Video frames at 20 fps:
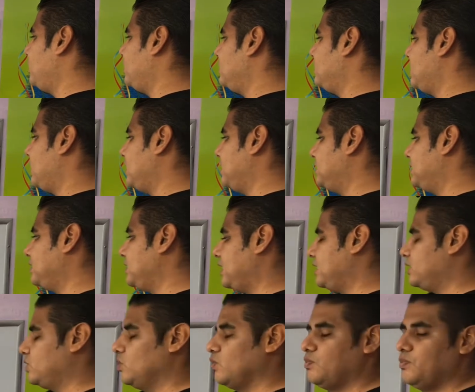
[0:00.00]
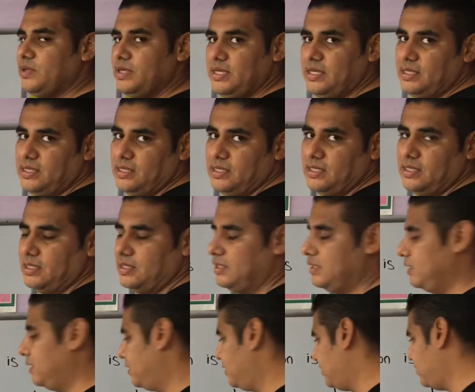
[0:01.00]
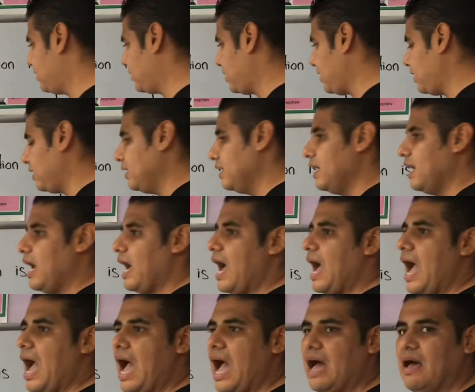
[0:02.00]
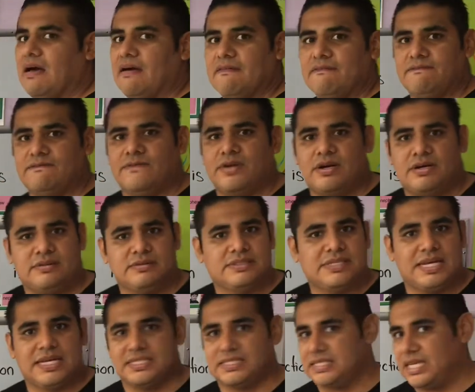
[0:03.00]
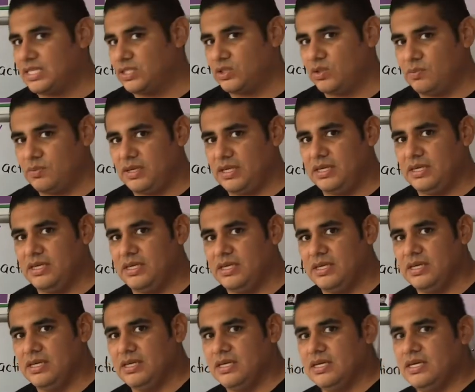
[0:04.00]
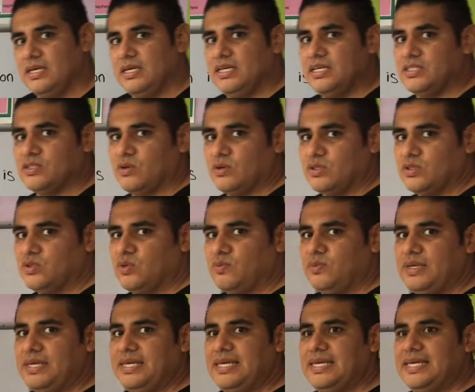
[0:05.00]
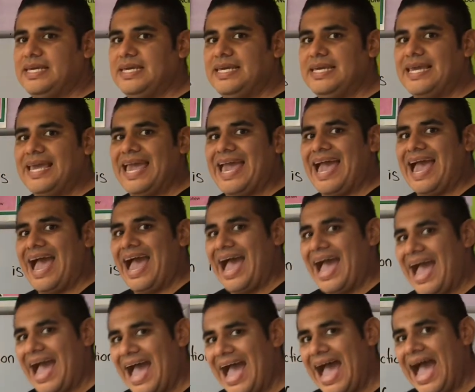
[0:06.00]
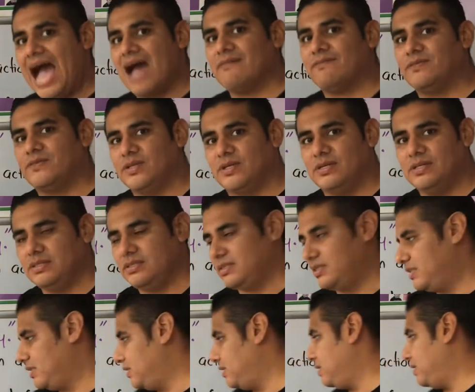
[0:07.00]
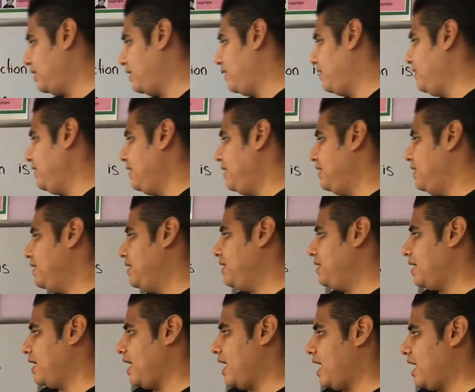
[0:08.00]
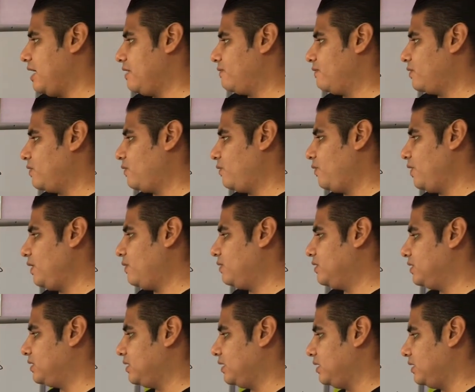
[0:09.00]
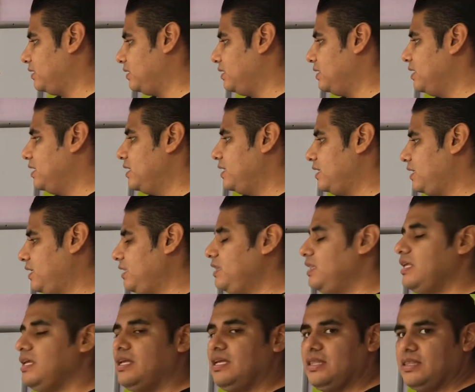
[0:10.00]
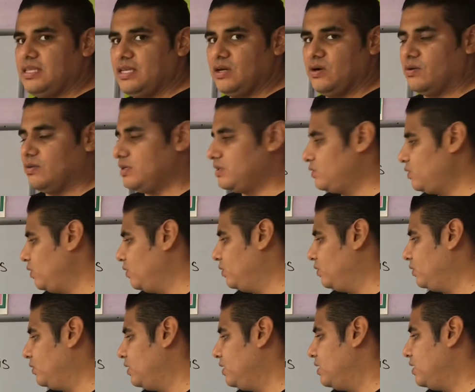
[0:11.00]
that is not to be. Okay, a verb that is not to be is going to be after the adverb of frequency. In the other rule,